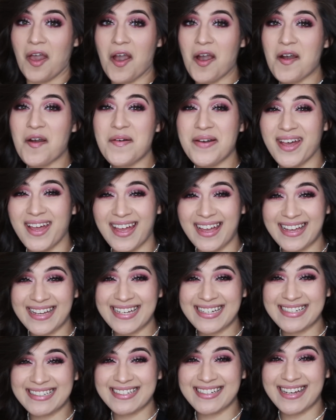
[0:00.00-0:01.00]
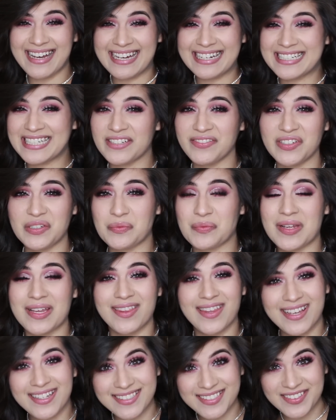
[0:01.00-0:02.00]
Oh hey, I didn't even
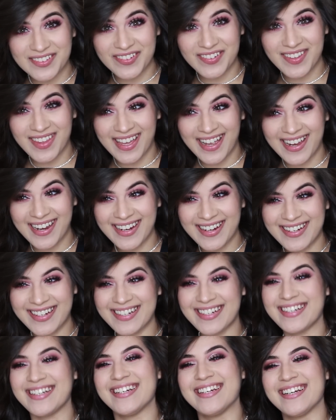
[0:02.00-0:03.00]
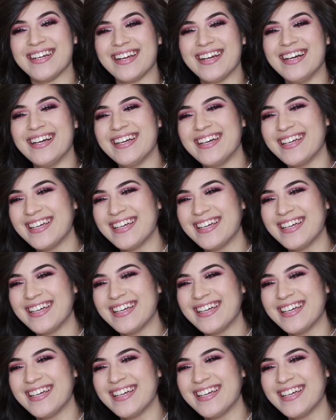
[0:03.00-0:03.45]
realize you were there.